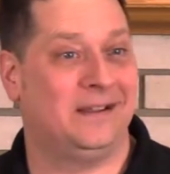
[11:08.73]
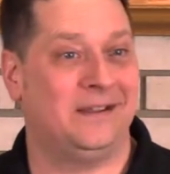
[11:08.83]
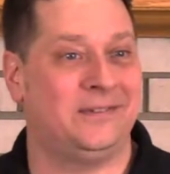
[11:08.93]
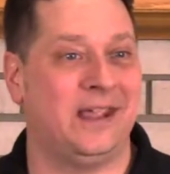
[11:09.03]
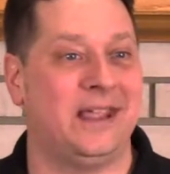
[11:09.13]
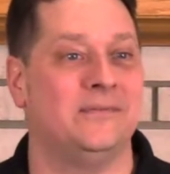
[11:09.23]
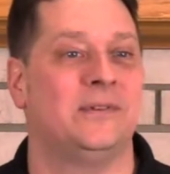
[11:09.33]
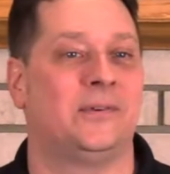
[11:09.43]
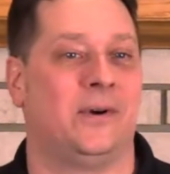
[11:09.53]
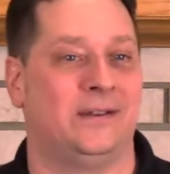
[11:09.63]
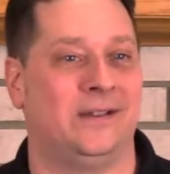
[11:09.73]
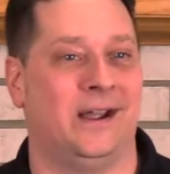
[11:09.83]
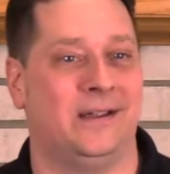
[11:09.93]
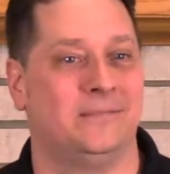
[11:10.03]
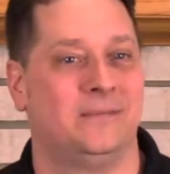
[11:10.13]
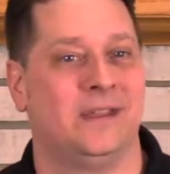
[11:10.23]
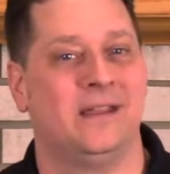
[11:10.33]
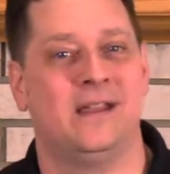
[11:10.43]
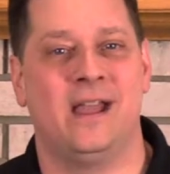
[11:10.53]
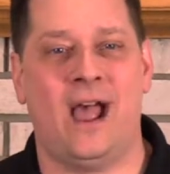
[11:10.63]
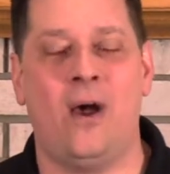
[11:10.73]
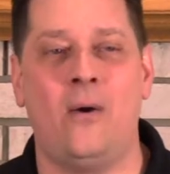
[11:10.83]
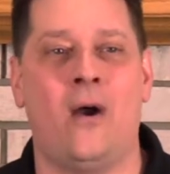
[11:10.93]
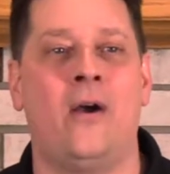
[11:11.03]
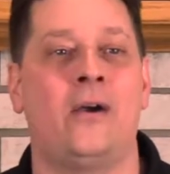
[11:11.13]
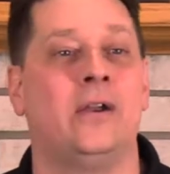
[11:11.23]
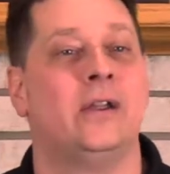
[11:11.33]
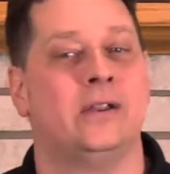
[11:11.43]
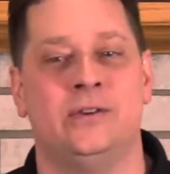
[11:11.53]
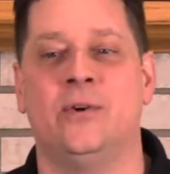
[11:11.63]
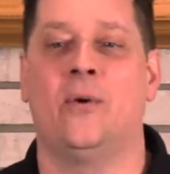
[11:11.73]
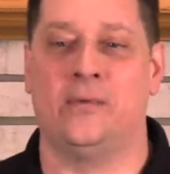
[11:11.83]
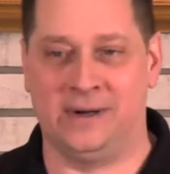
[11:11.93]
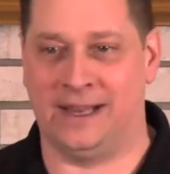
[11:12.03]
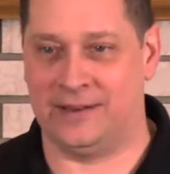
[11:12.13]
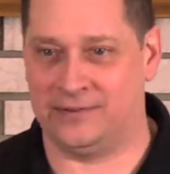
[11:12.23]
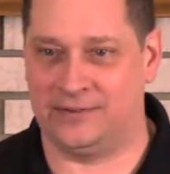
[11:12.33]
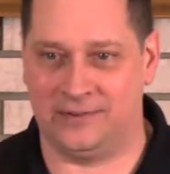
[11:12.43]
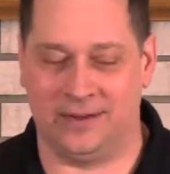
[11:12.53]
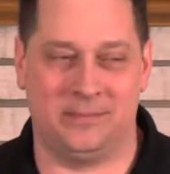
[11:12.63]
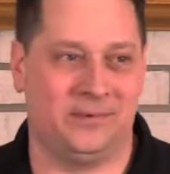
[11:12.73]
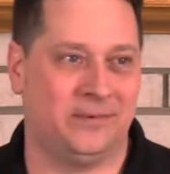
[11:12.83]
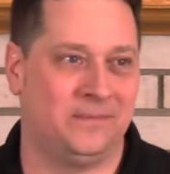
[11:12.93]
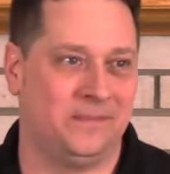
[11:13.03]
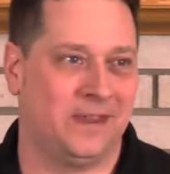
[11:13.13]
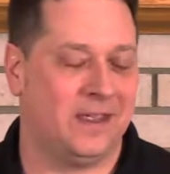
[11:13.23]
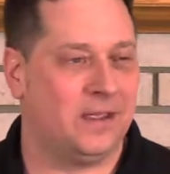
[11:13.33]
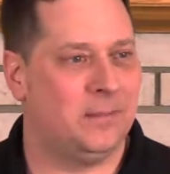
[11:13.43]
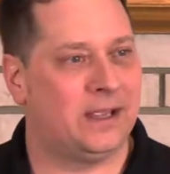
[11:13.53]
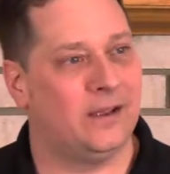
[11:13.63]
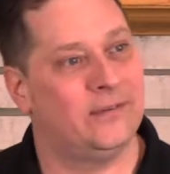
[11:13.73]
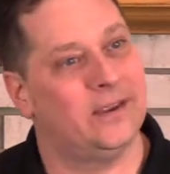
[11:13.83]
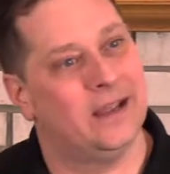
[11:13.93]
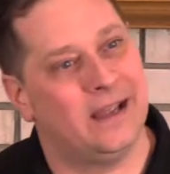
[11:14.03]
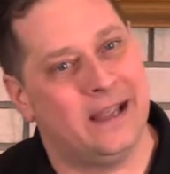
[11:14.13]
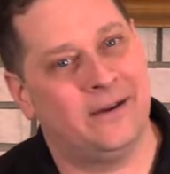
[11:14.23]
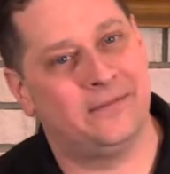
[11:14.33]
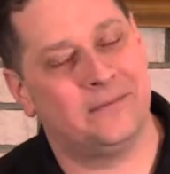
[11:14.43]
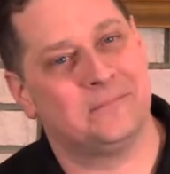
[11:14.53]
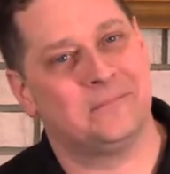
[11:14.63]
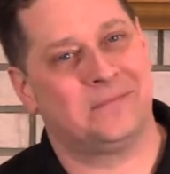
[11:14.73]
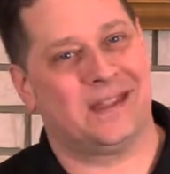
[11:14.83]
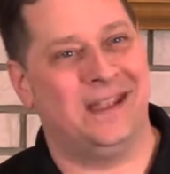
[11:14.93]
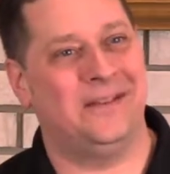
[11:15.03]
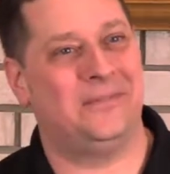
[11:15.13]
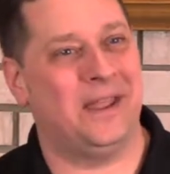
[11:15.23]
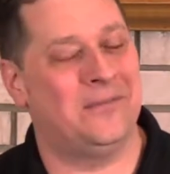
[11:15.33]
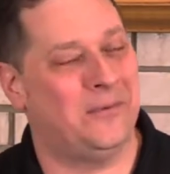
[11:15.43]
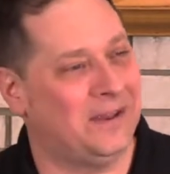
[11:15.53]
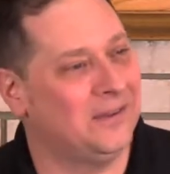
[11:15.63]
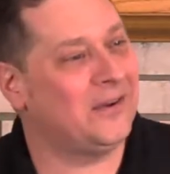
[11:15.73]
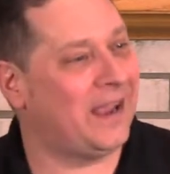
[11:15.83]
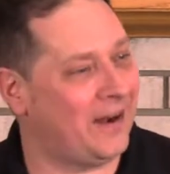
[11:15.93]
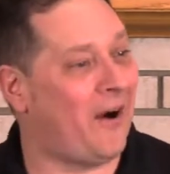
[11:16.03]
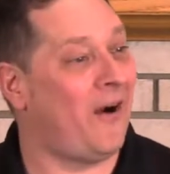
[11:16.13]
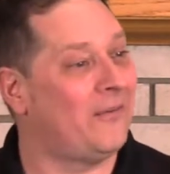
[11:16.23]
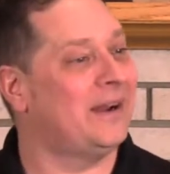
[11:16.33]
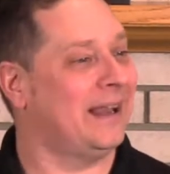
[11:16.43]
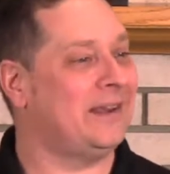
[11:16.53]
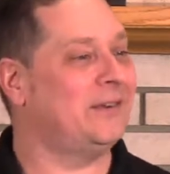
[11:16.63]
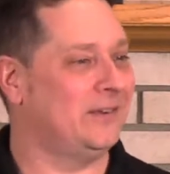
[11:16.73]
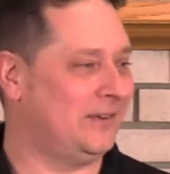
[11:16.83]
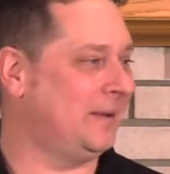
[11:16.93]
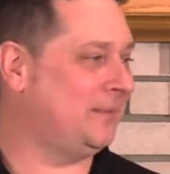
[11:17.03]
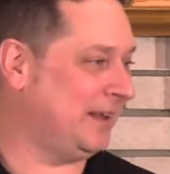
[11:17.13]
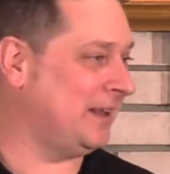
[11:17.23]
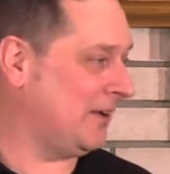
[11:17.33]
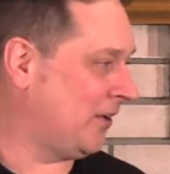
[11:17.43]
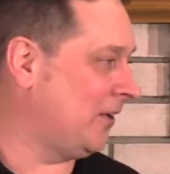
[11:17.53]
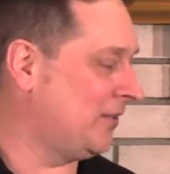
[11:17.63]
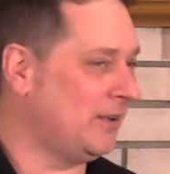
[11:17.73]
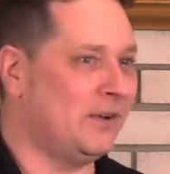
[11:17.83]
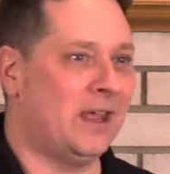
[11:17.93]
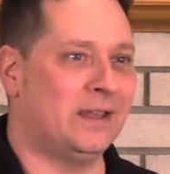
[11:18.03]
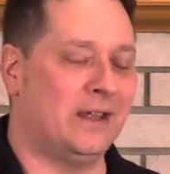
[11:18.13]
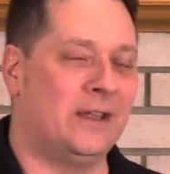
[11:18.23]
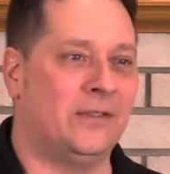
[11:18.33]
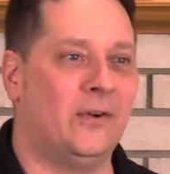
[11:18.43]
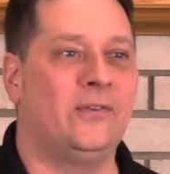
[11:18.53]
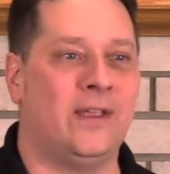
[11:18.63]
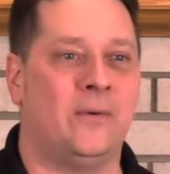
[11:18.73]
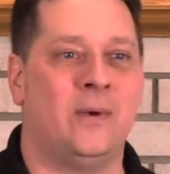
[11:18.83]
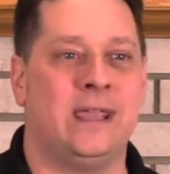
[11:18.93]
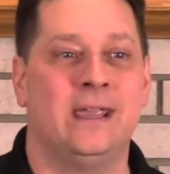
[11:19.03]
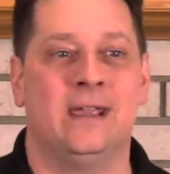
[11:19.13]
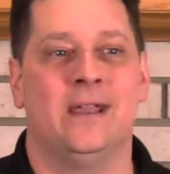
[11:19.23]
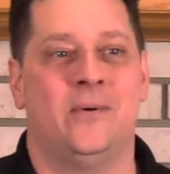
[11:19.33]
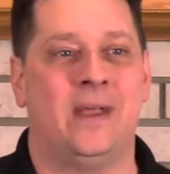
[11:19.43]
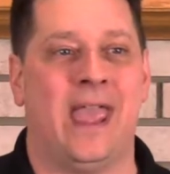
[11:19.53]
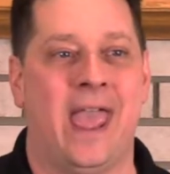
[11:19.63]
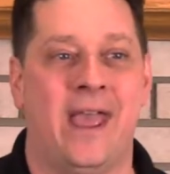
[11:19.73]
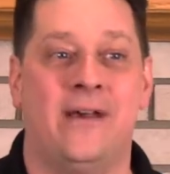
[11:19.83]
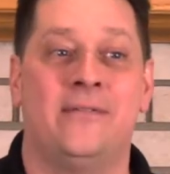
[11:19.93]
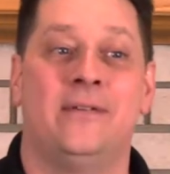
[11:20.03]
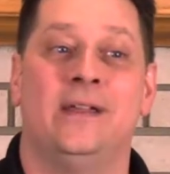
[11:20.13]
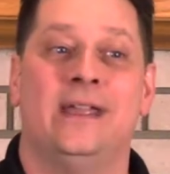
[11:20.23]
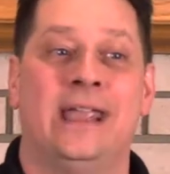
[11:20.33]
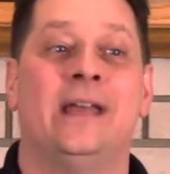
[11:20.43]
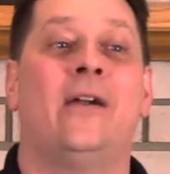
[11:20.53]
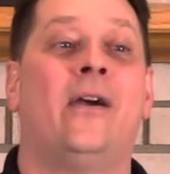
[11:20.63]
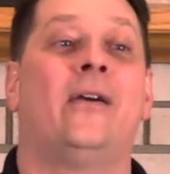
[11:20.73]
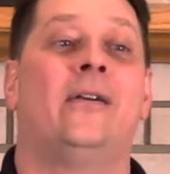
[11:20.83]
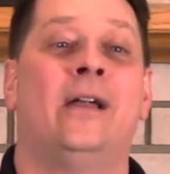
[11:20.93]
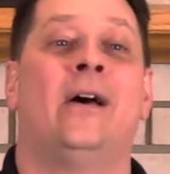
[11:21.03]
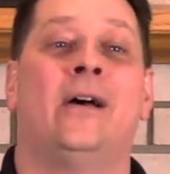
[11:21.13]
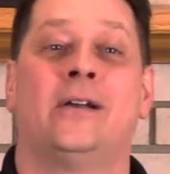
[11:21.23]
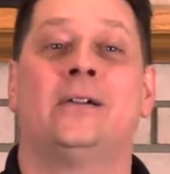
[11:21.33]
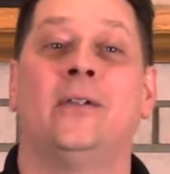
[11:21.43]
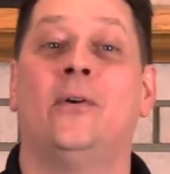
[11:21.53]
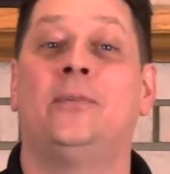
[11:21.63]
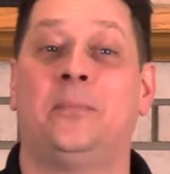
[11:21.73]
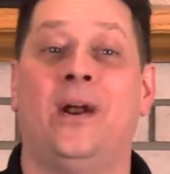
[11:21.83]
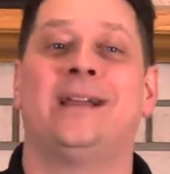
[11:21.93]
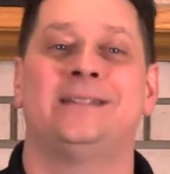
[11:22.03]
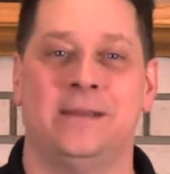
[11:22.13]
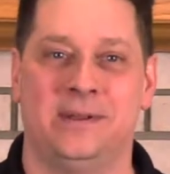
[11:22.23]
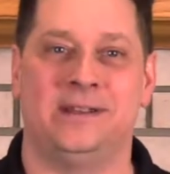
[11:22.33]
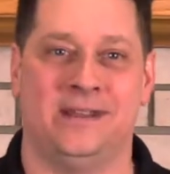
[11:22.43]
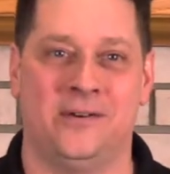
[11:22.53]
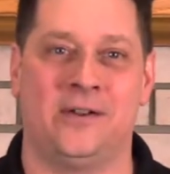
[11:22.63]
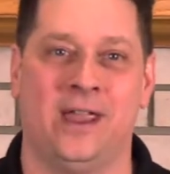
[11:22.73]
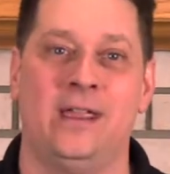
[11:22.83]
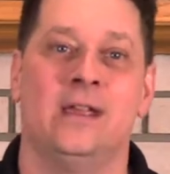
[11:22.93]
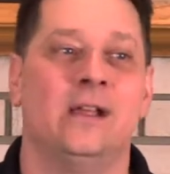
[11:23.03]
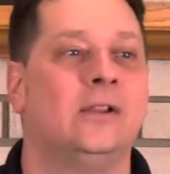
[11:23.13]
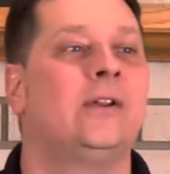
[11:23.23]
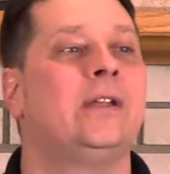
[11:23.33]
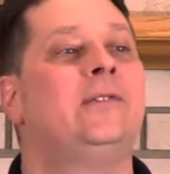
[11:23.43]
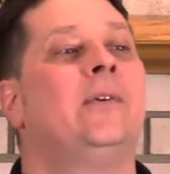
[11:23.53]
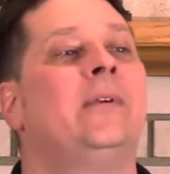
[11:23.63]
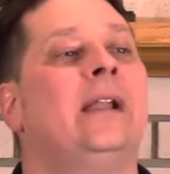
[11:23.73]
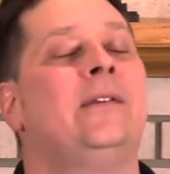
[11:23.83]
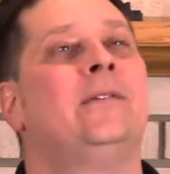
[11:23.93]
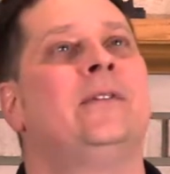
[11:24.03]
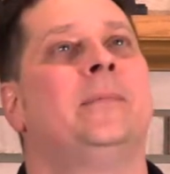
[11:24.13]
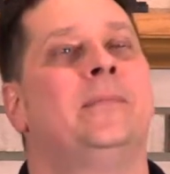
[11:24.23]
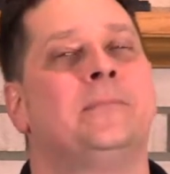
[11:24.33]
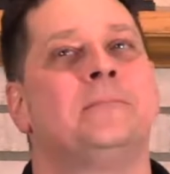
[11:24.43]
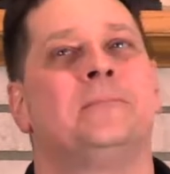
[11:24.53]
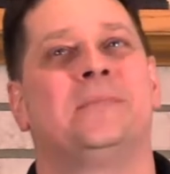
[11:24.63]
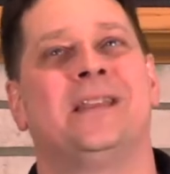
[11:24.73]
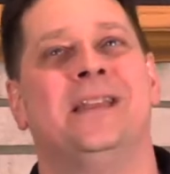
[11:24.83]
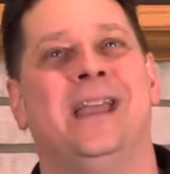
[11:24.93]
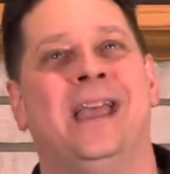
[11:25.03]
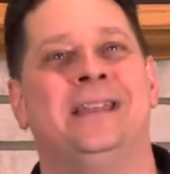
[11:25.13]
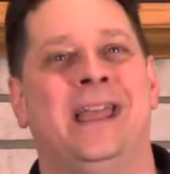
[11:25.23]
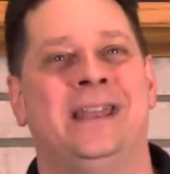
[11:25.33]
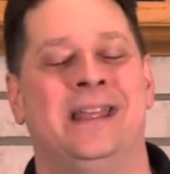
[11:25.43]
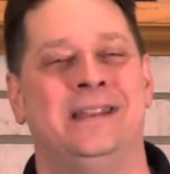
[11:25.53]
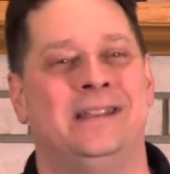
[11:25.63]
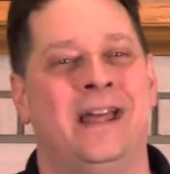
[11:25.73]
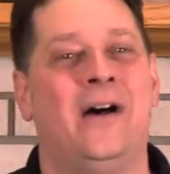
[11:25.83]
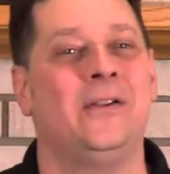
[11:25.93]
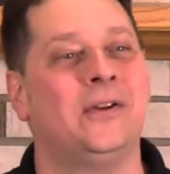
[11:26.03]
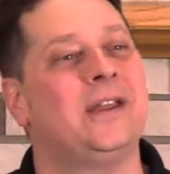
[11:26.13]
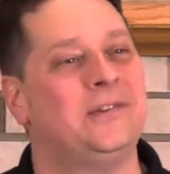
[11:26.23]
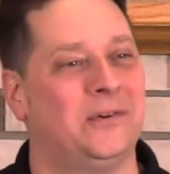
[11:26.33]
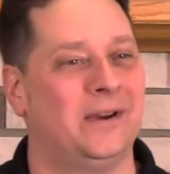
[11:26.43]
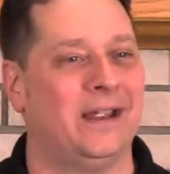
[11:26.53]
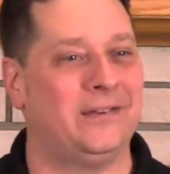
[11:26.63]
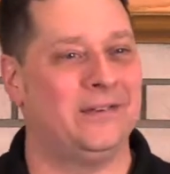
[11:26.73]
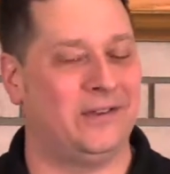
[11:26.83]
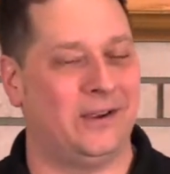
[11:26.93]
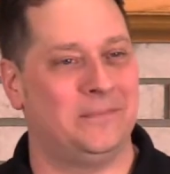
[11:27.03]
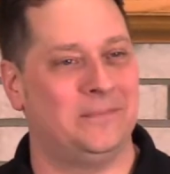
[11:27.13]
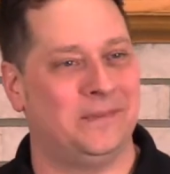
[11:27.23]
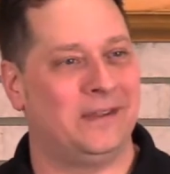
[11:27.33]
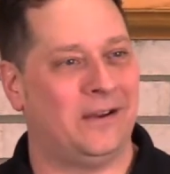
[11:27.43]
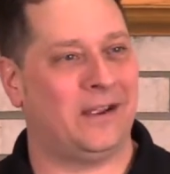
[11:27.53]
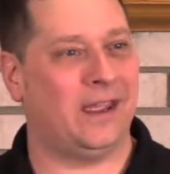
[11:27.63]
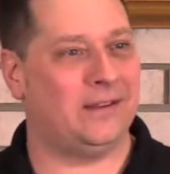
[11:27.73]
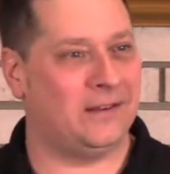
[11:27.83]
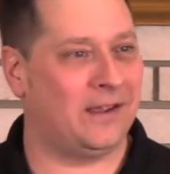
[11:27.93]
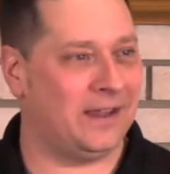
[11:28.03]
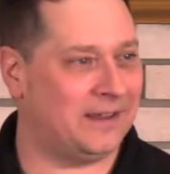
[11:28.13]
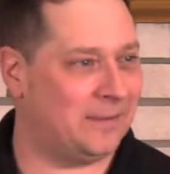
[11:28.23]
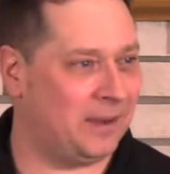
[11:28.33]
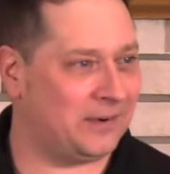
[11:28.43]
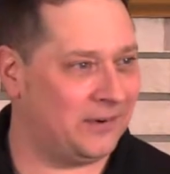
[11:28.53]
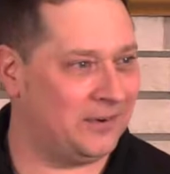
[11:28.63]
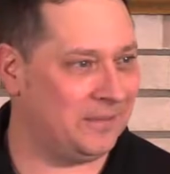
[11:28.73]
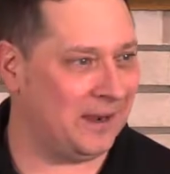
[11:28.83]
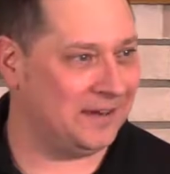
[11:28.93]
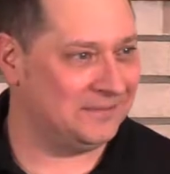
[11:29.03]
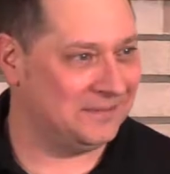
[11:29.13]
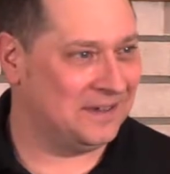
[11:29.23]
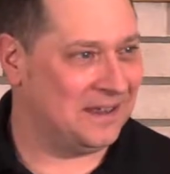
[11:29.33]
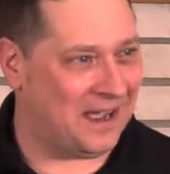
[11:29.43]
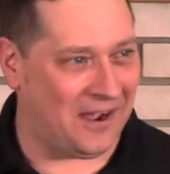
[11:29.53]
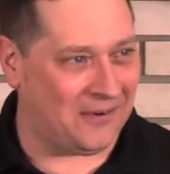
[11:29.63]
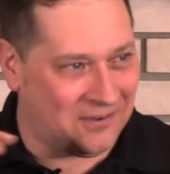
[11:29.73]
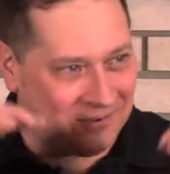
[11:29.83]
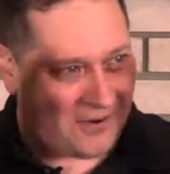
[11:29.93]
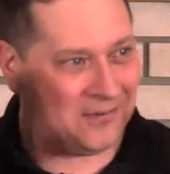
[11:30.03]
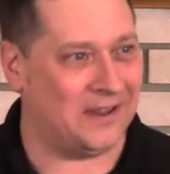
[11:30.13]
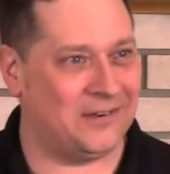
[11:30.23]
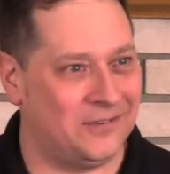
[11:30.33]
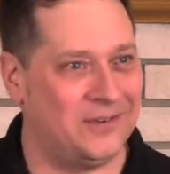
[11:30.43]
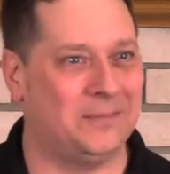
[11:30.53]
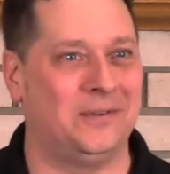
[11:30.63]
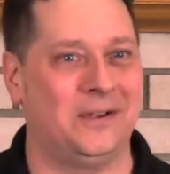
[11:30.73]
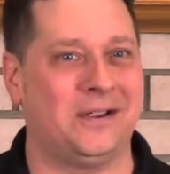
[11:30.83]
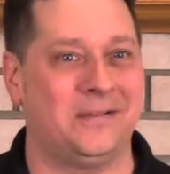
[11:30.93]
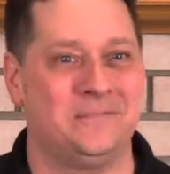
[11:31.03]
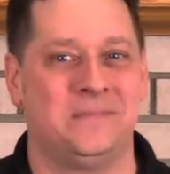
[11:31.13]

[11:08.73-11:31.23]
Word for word: Let's take inventory tonight. How are your relationships? Because if if, if we look at our relationships in the earth and, and, the, and those that we, we have in our uh, close proximity, okay, look at your relationships. And, and then now look at your relationship, okay, do you got that picture in your mind? How does our relationships look?